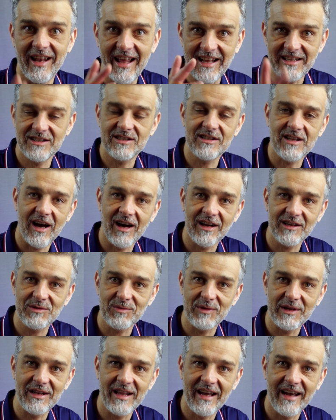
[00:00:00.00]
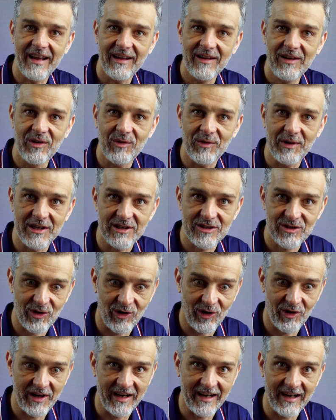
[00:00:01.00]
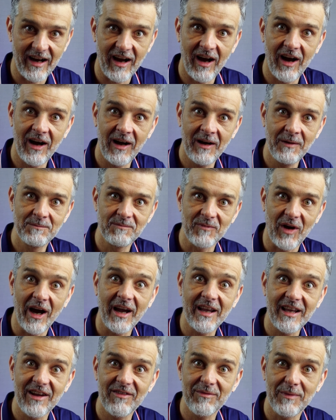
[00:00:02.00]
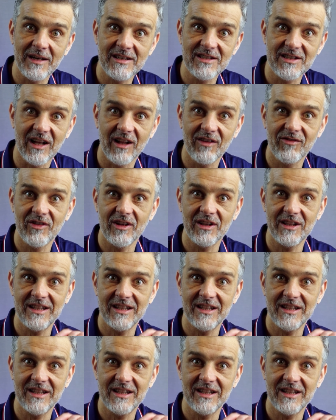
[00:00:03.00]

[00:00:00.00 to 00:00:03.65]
Let's start with the scoring. I gave myself